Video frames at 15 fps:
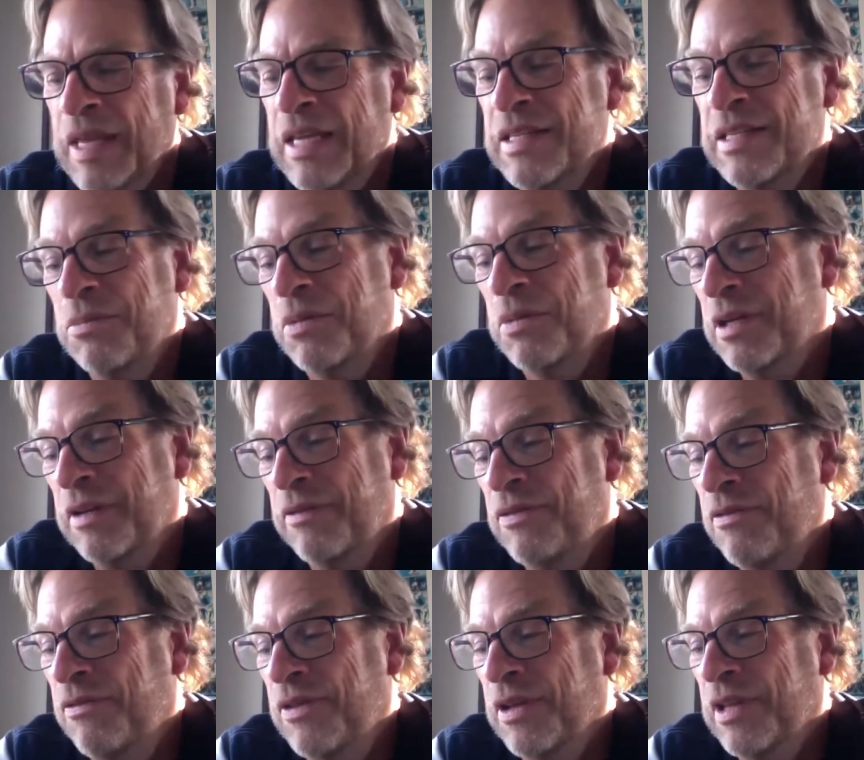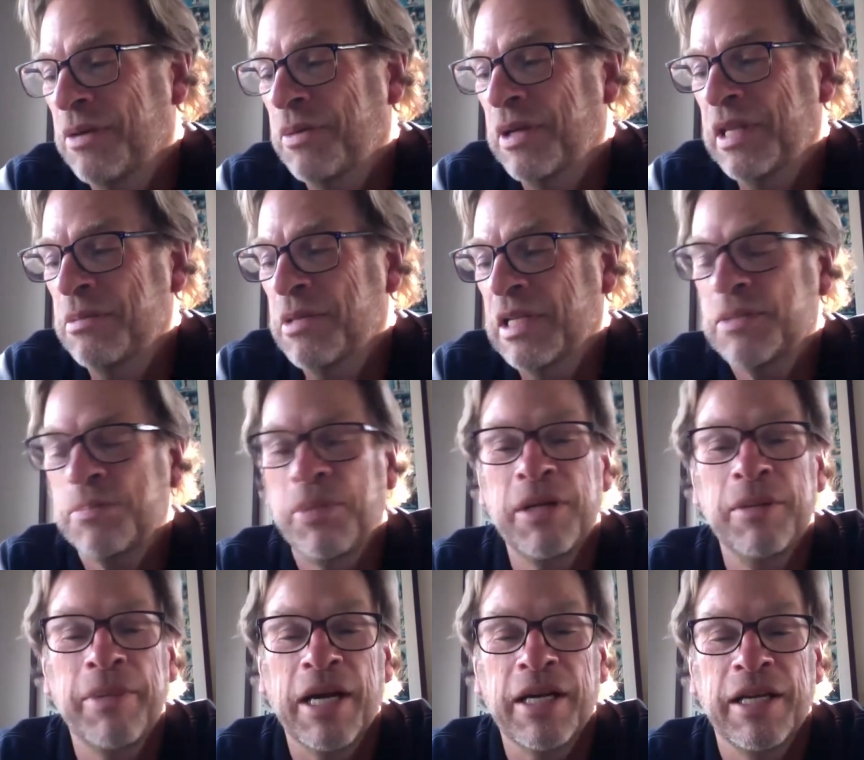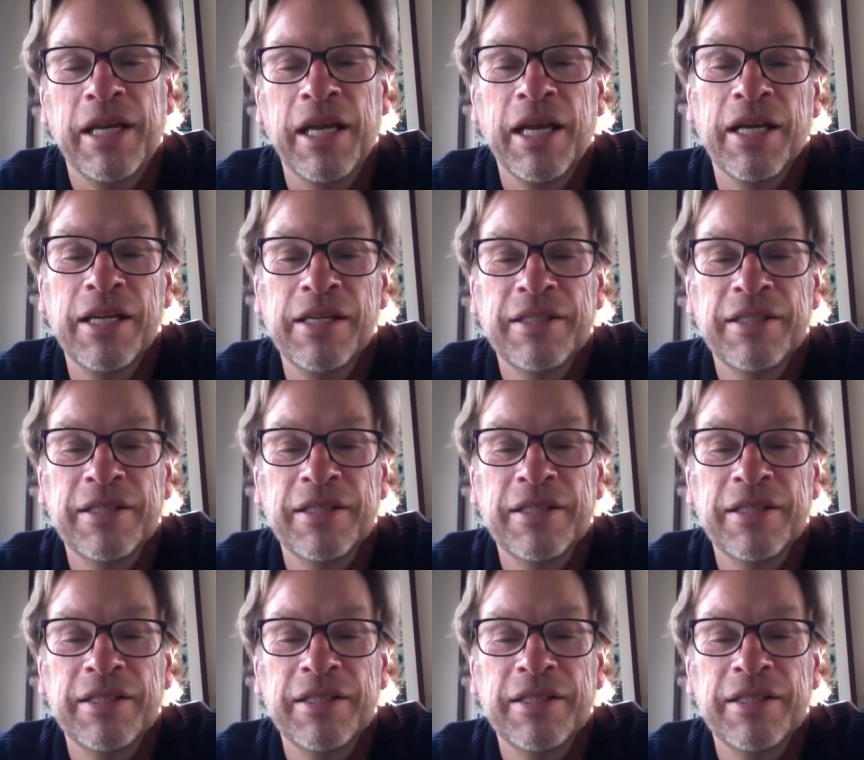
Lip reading: He said, "Well, if you feel that way, then let's bring him back again.